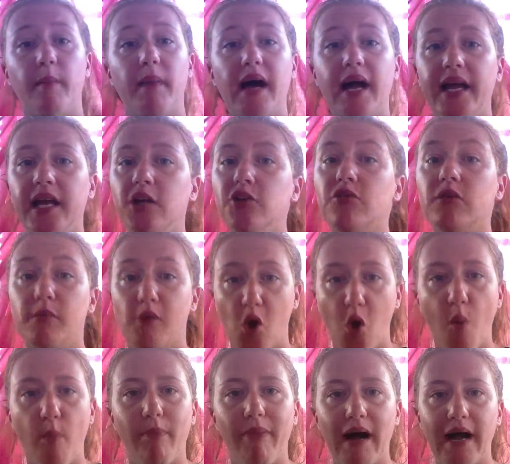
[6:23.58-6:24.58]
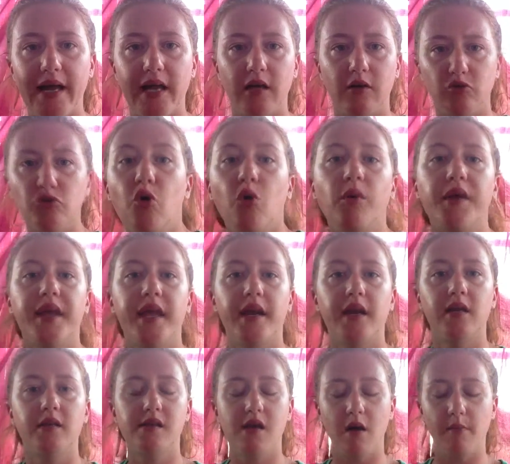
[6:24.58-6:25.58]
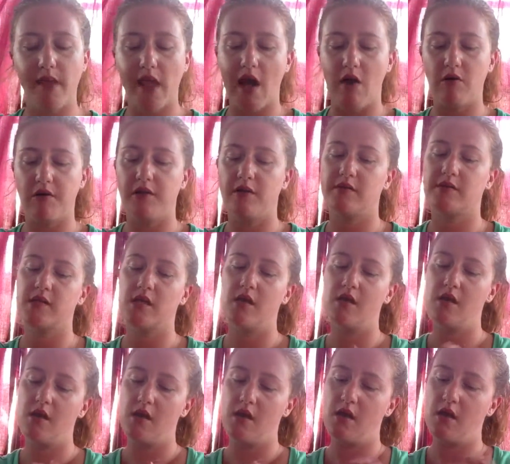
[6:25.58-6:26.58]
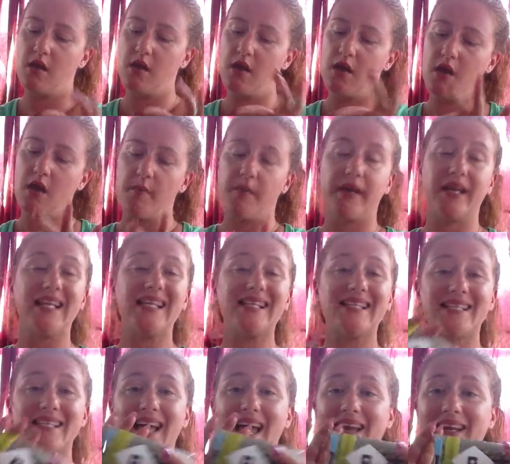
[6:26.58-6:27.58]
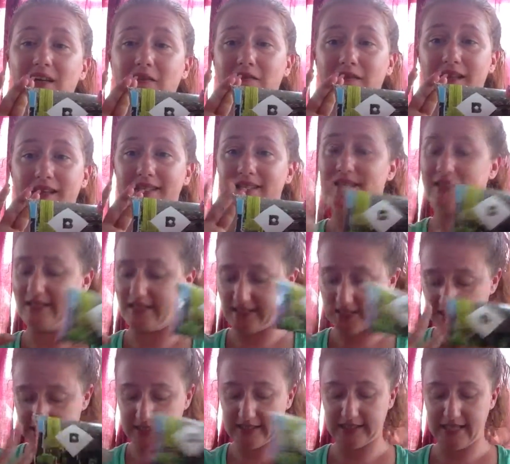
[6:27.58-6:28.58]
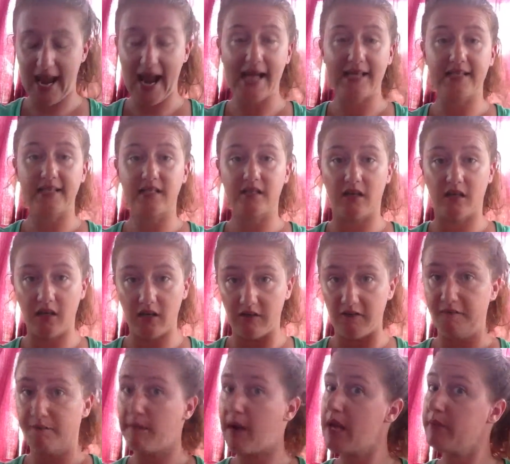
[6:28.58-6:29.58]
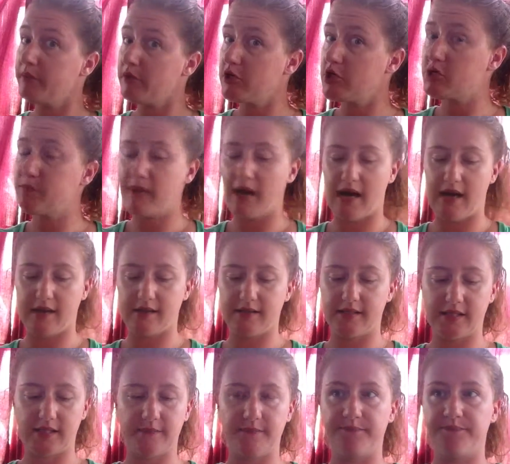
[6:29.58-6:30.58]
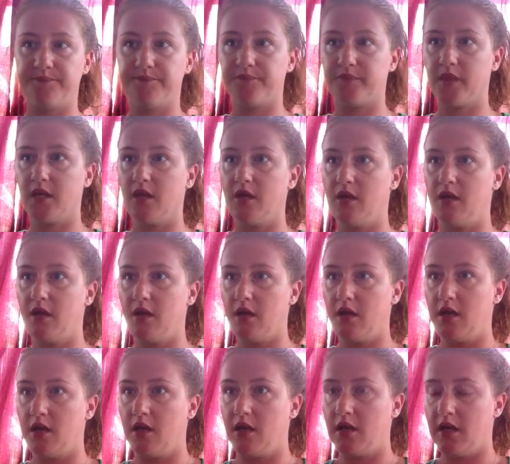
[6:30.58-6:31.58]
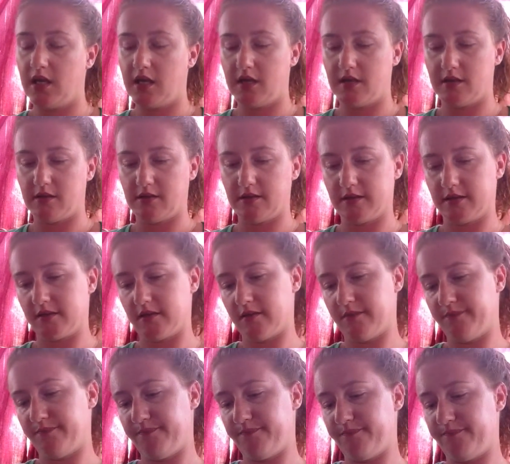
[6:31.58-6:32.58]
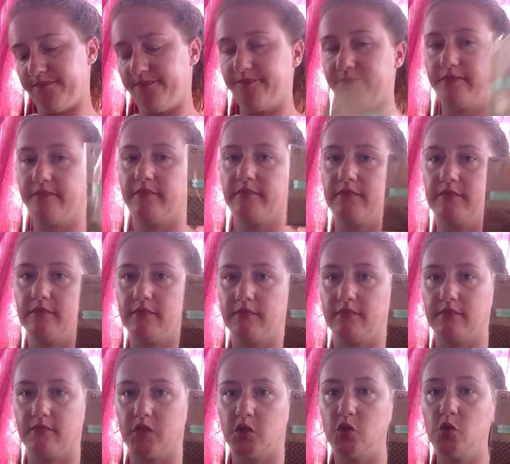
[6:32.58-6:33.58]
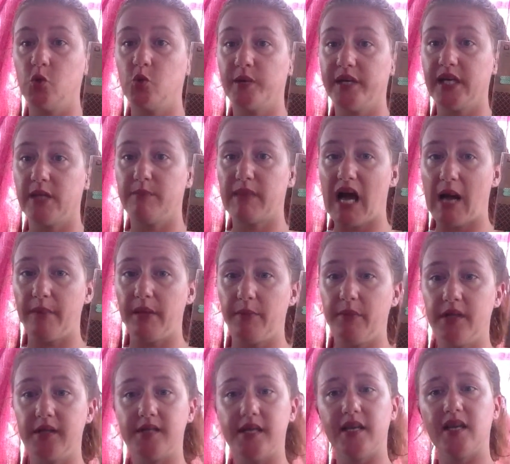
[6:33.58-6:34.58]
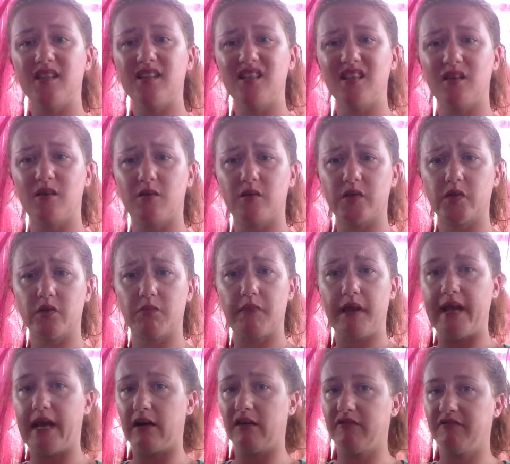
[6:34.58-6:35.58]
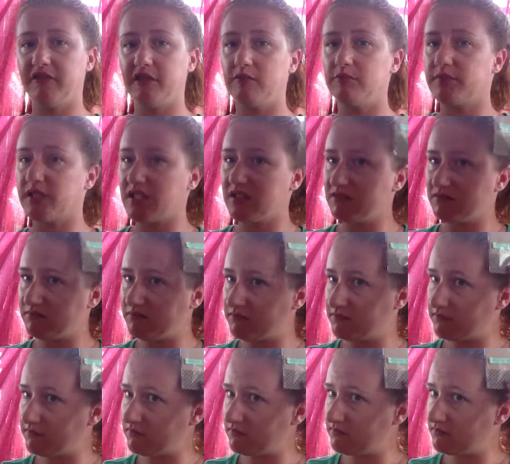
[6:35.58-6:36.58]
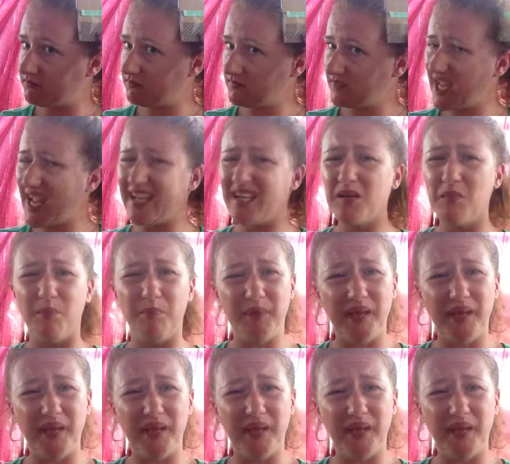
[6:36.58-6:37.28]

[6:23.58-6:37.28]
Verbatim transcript: to buy it, you can go buy it. Go get it. Tell me how it is. But inside of this, and this is the last of my Birchbox is two green bobby pins. I guess it goes with my outfit, but kind of